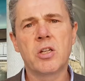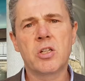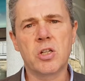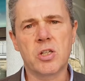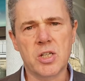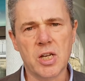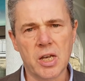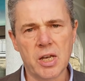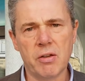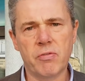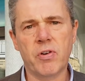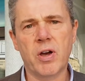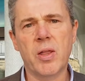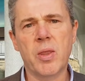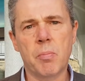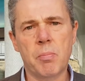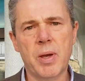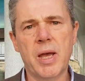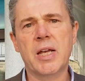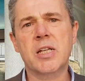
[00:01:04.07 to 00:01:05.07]
to deliver
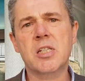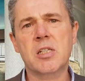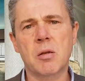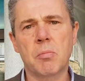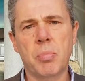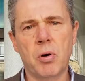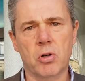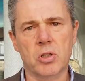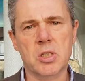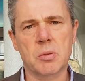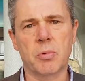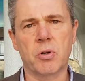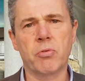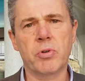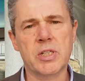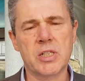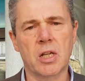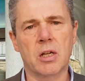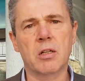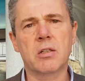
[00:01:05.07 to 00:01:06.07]
the best possible
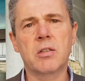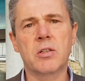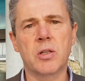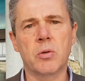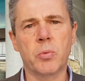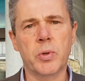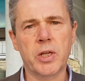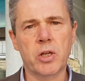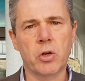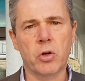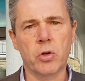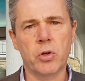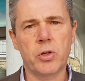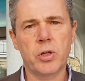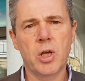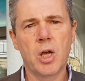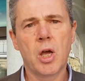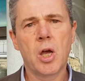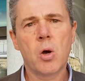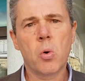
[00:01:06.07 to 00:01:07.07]
result that we could.
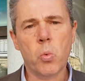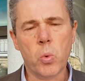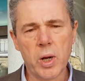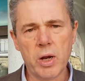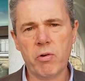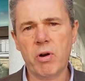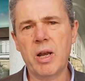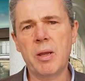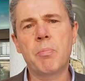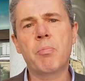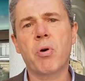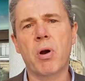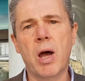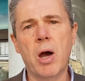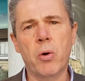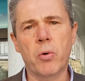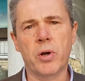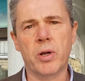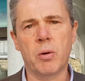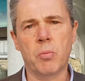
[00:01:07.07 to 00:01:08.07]
We're really
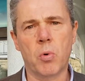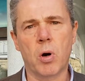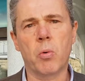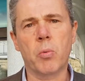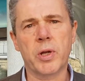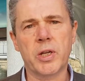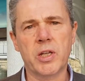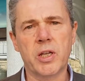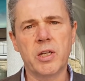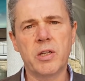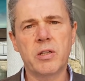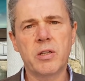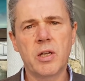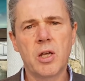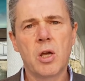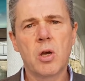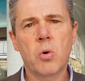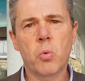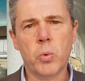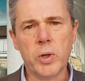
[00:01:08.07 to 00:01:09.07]
proud in what we did.
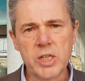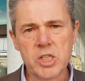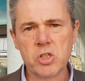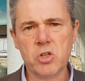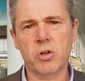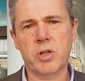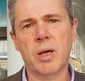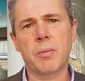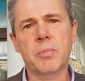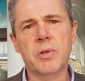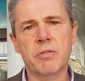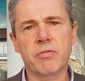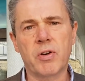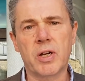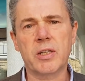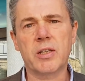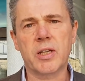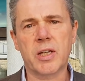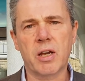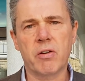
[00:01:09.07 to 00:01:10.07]
We stood up to
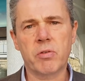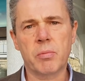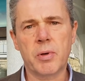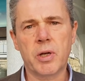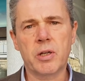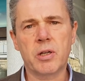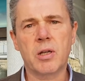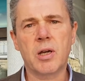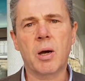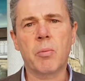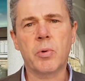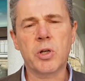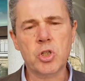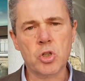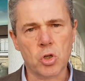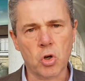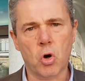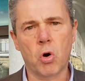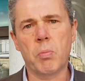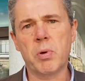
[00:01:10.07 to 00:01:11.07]
fight the government, and we
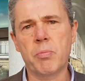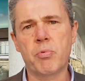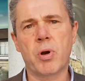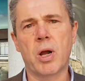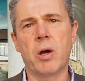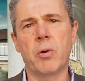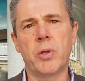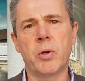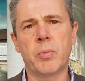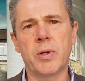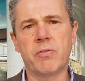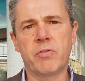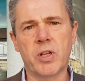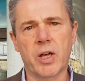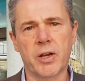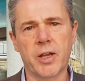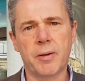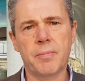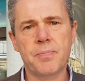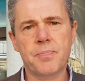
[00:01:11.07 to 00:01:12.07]
should all be proud that we've
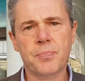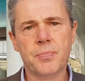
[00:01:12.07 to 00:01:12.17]
done it.